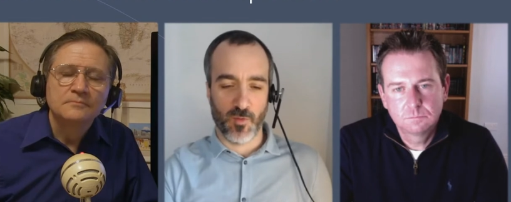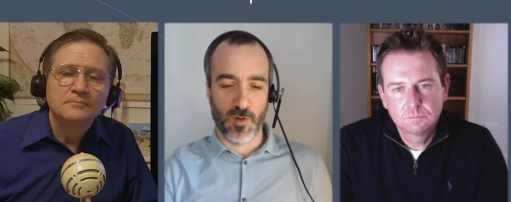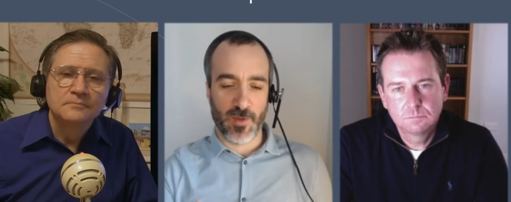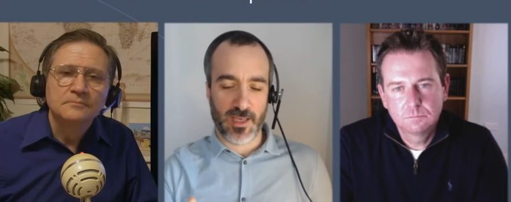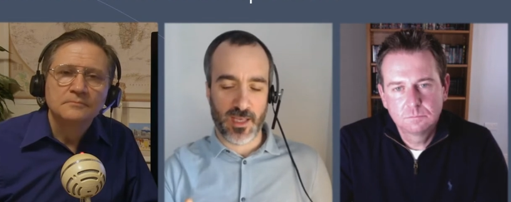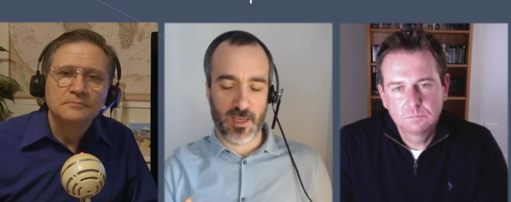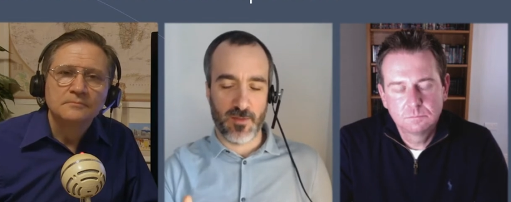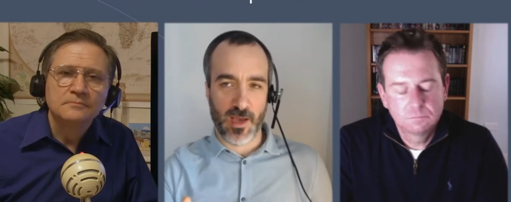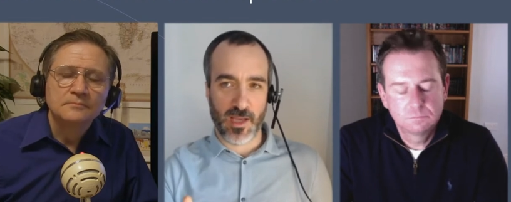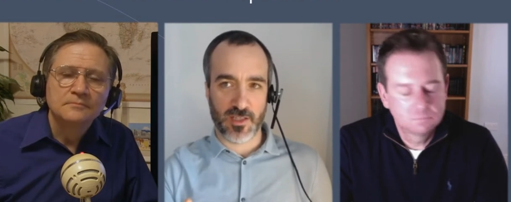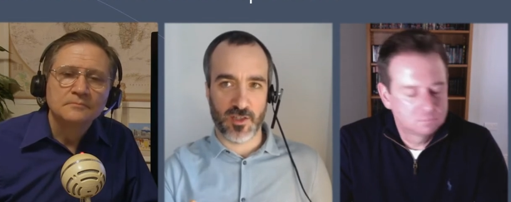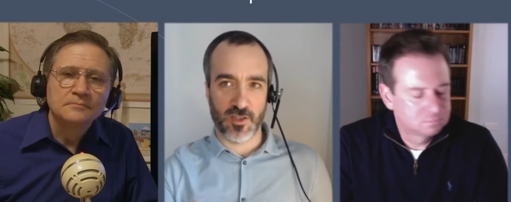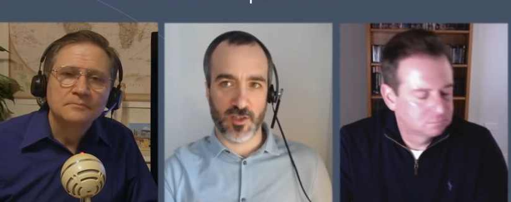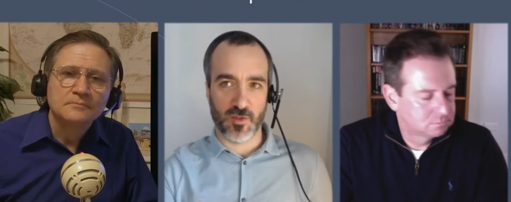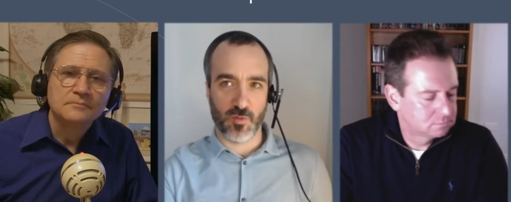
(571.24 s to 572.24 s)
Speaker 1: and one of my key
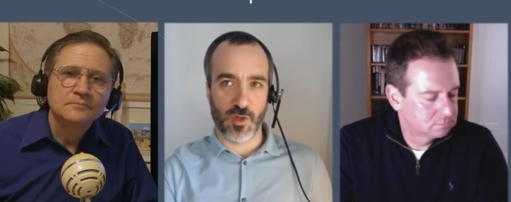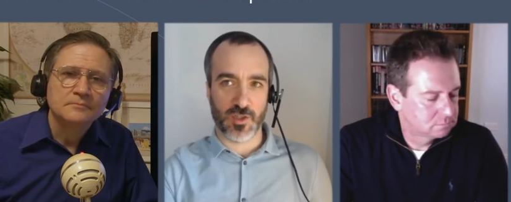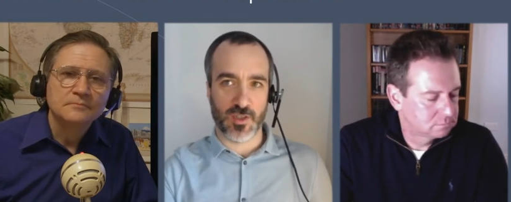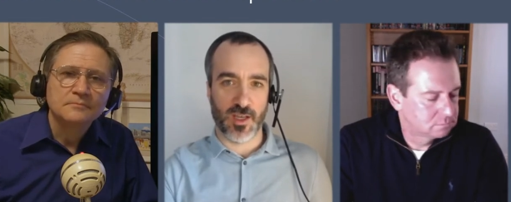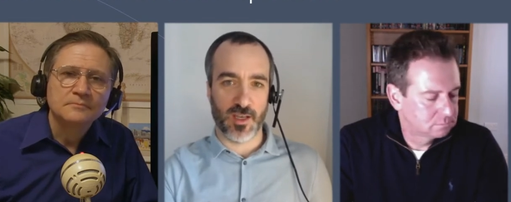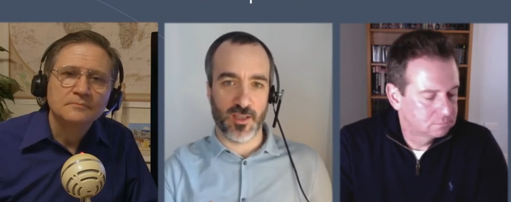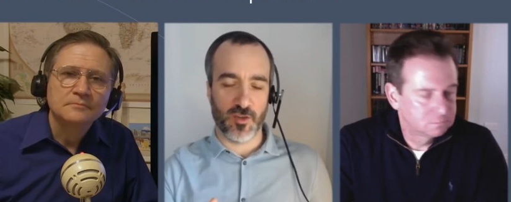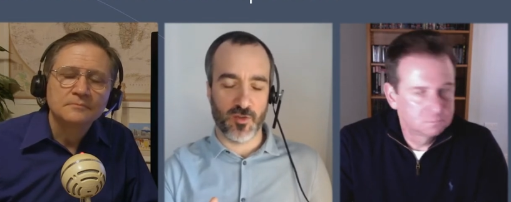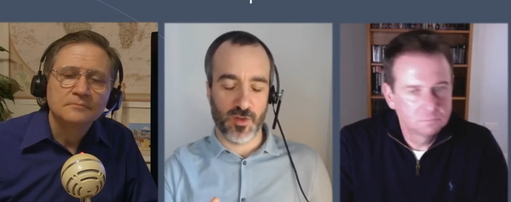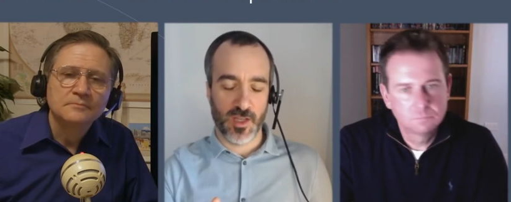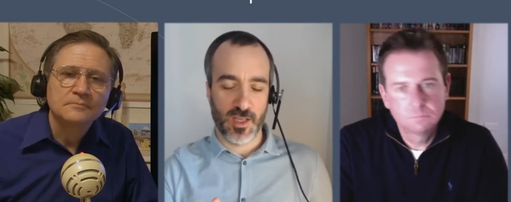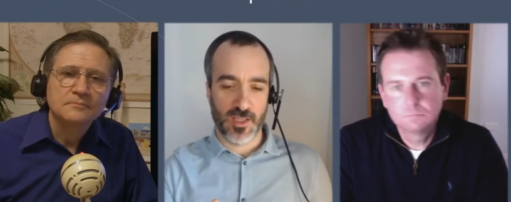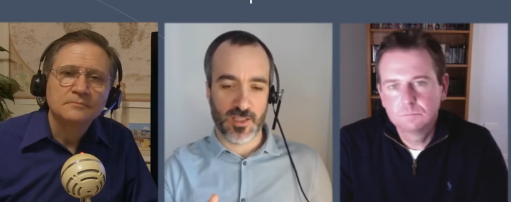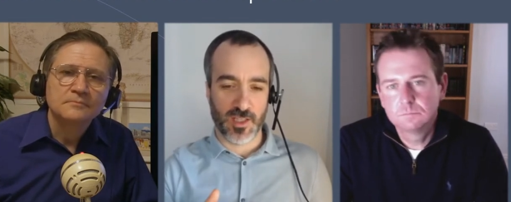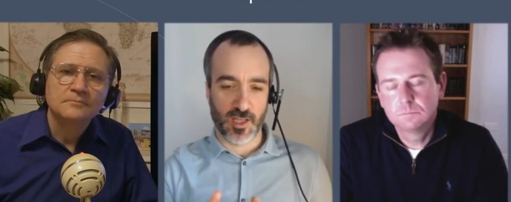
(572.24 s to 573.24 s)
messages was that, you know,
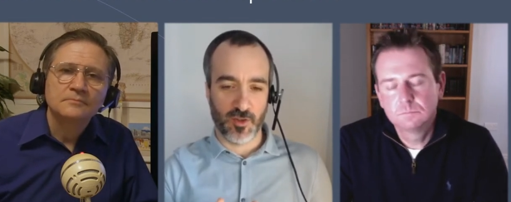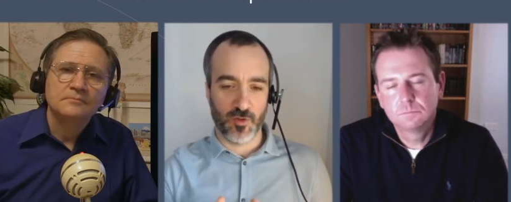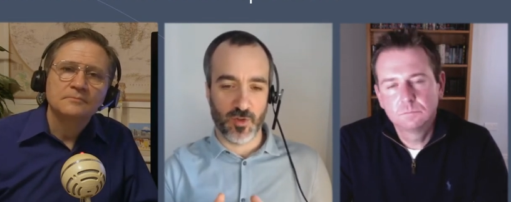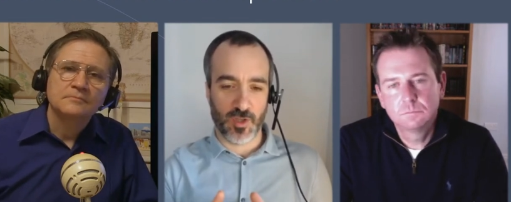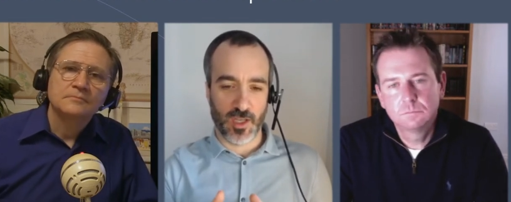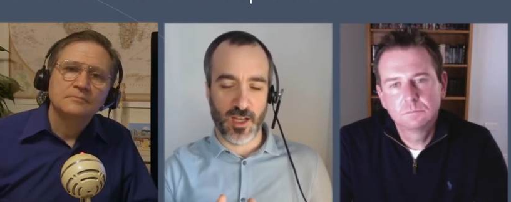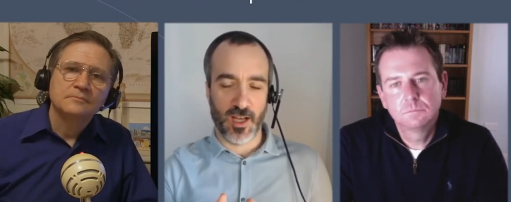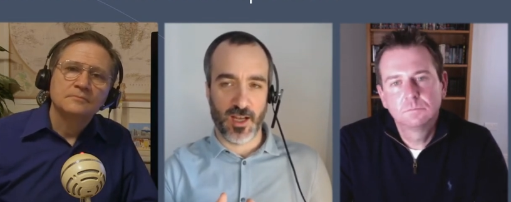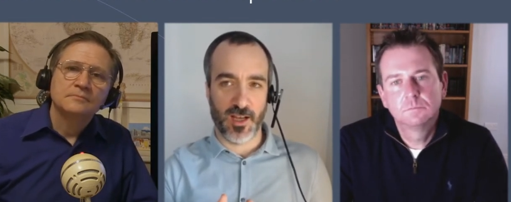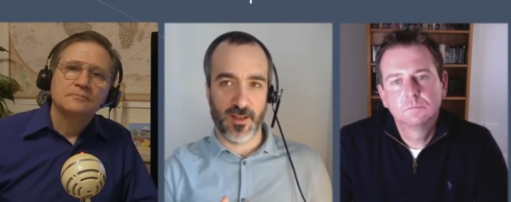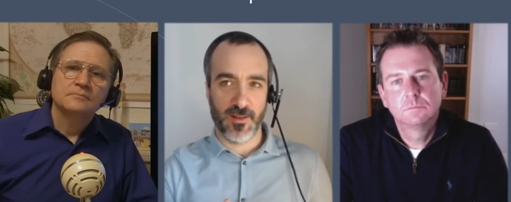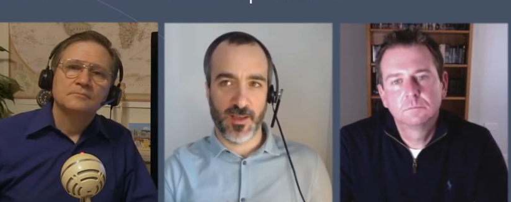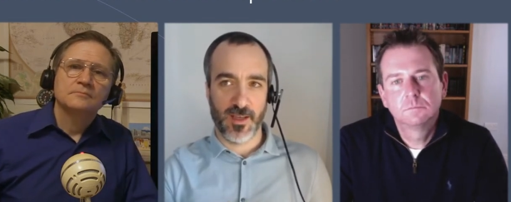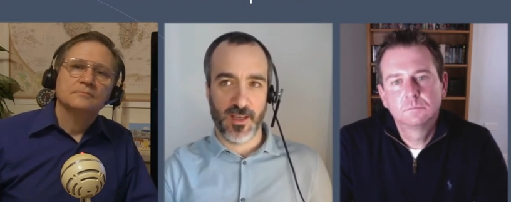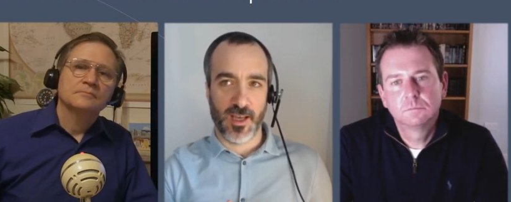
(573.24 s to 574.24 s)
instead of looking at
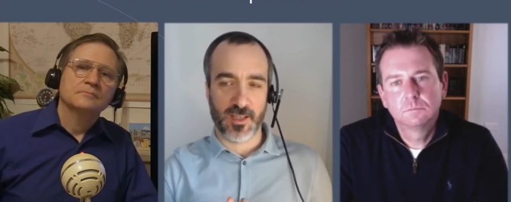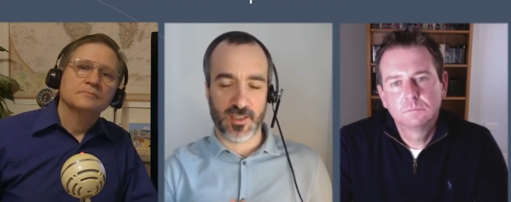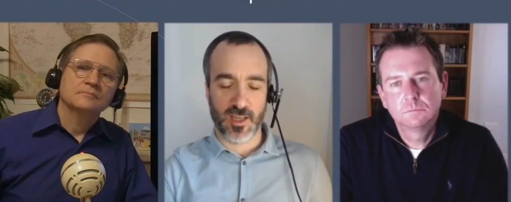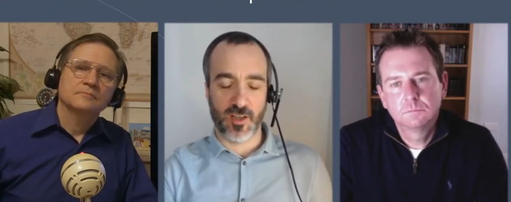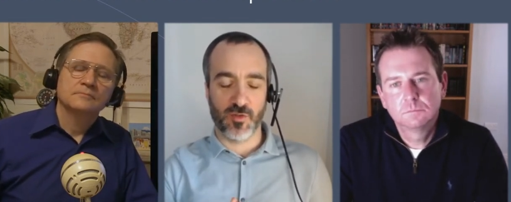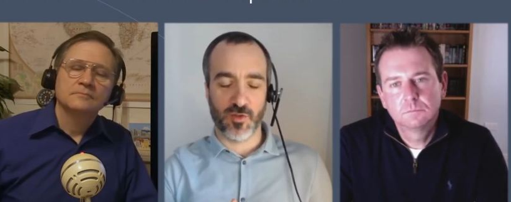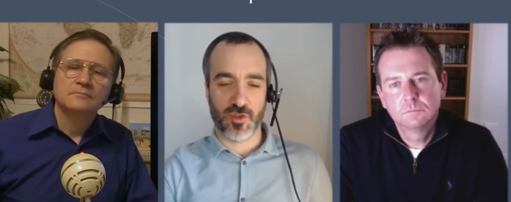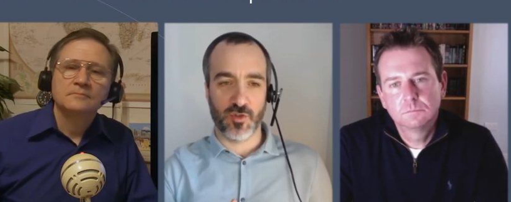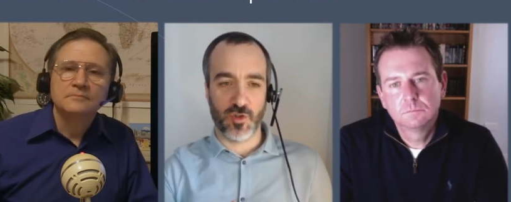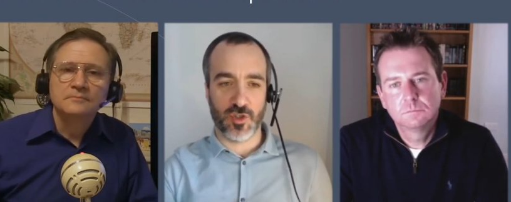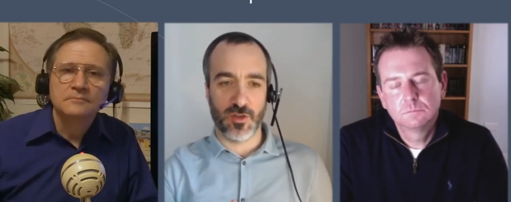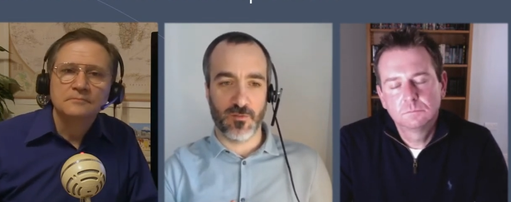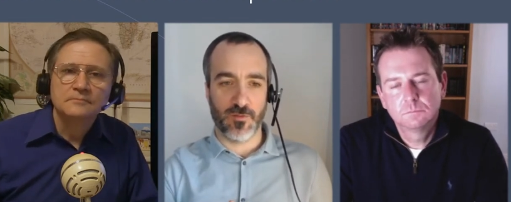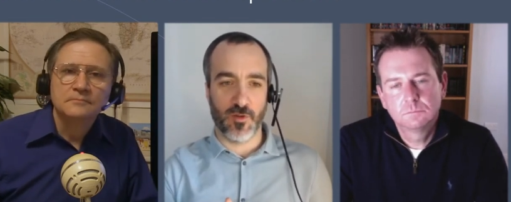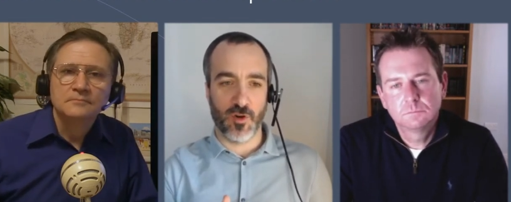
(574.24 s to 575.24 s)
a single
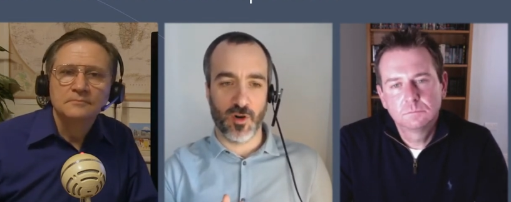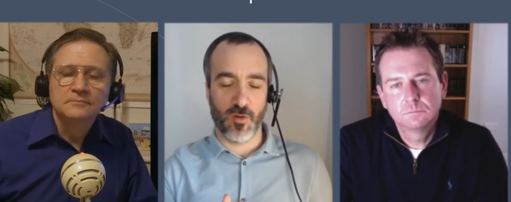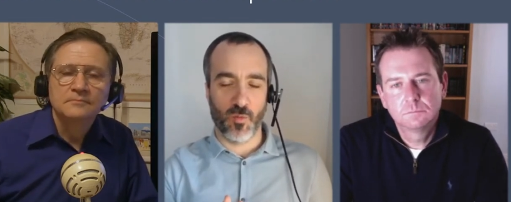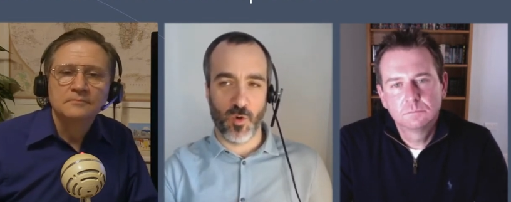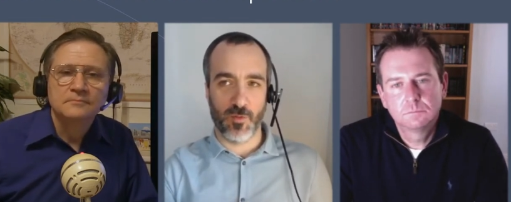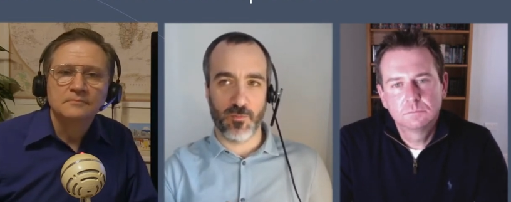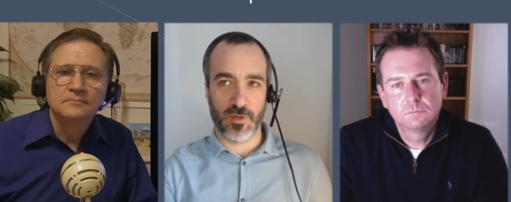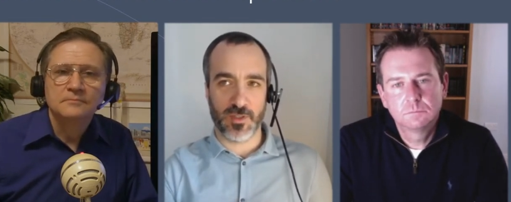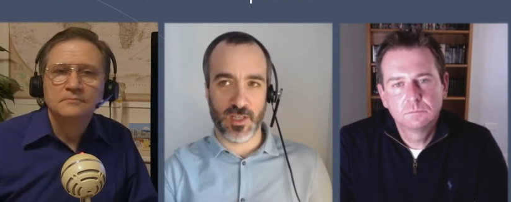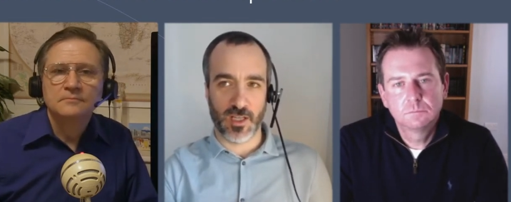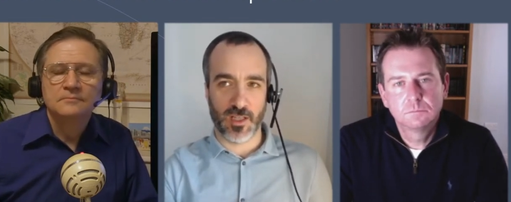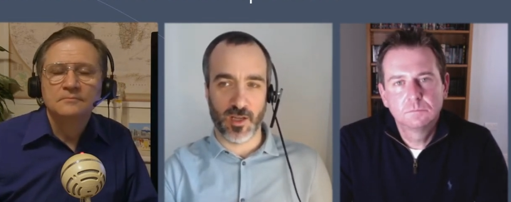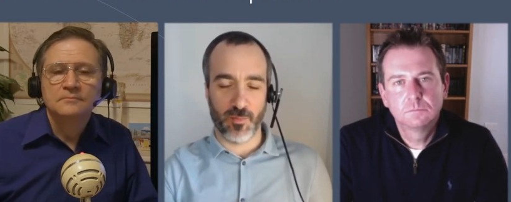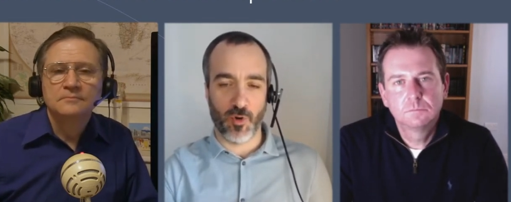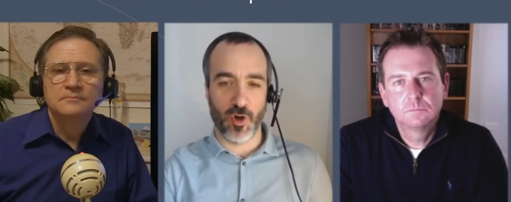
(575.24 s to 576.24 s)
solution for one
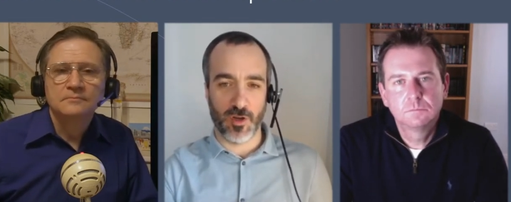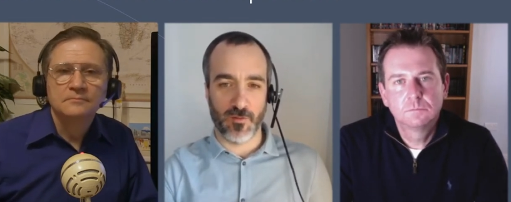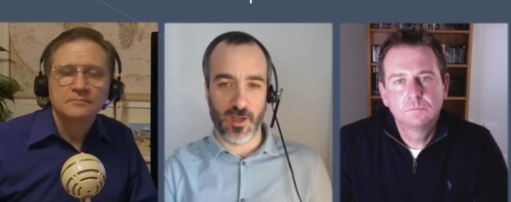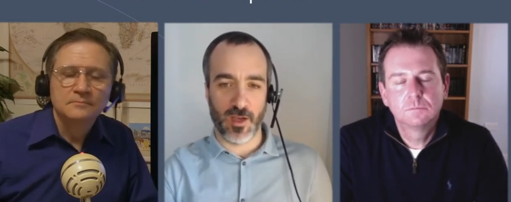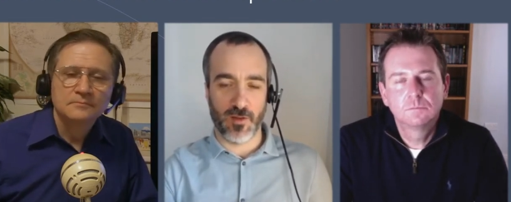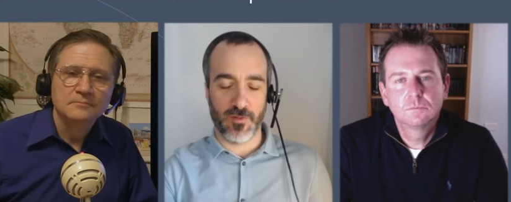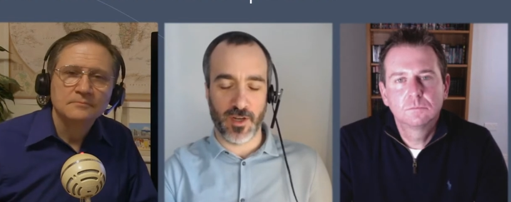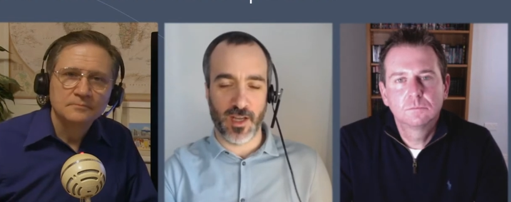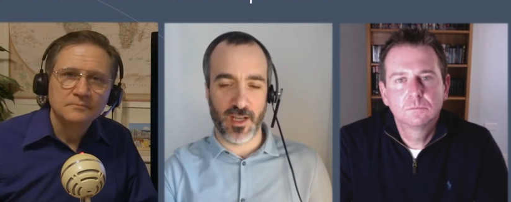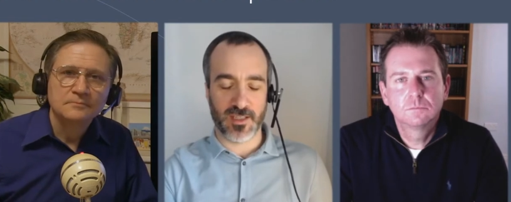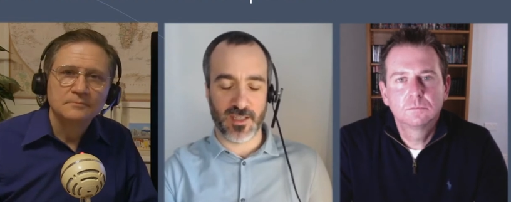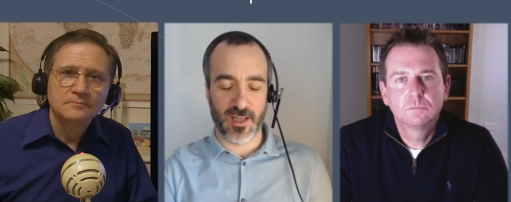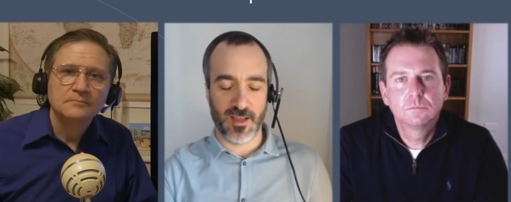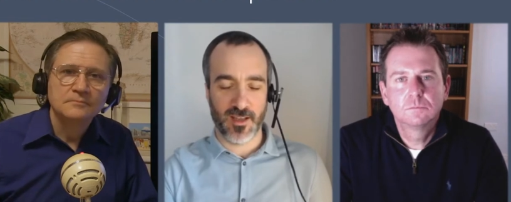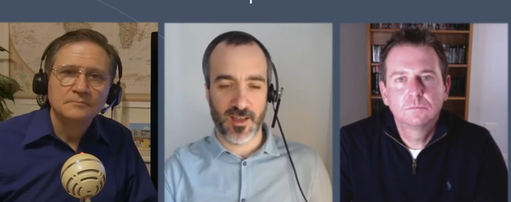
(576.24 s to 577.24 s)
particular point of an
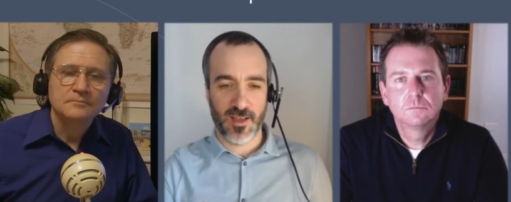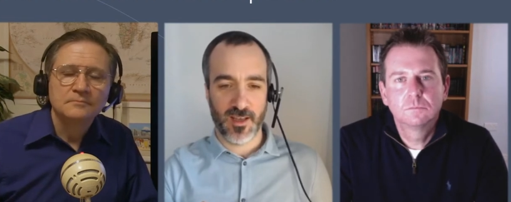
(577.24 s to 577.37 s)
asset,